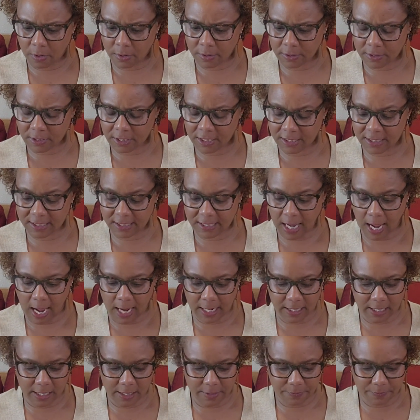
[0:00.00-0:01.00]
the
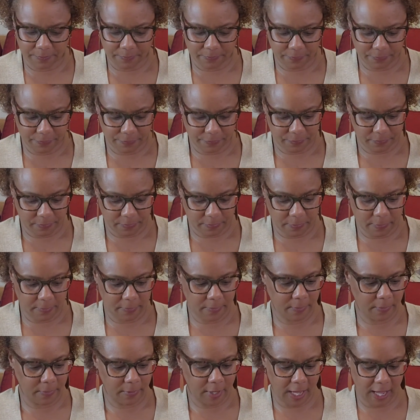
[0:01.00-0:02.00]
stocking,
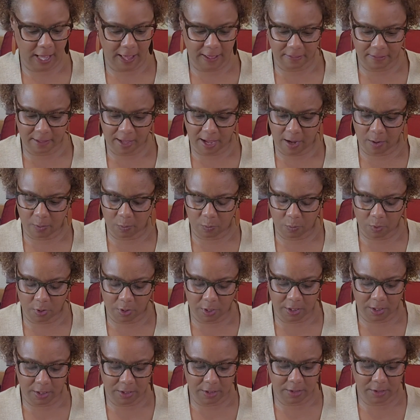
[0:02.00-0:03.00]
and that
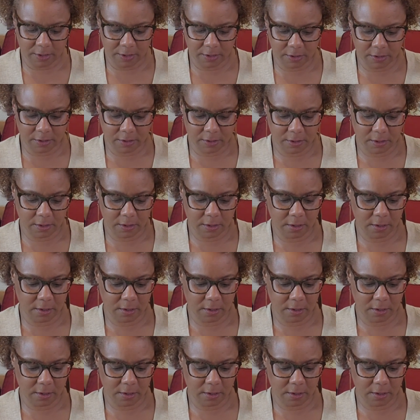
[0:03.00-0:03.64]
was